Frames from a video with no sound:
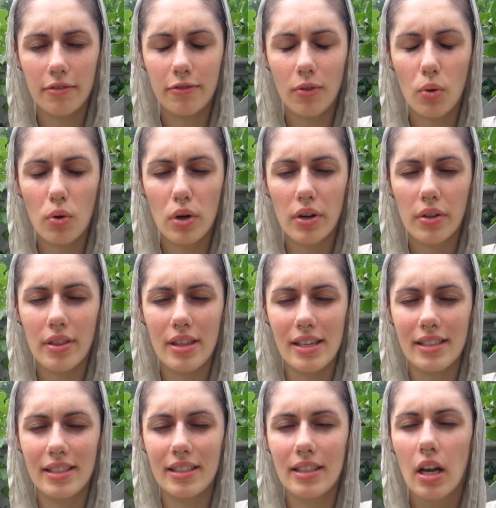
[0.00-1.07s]
for
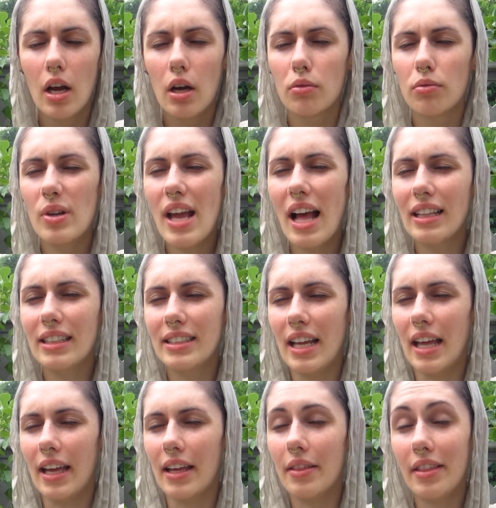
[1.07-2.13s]
this reality.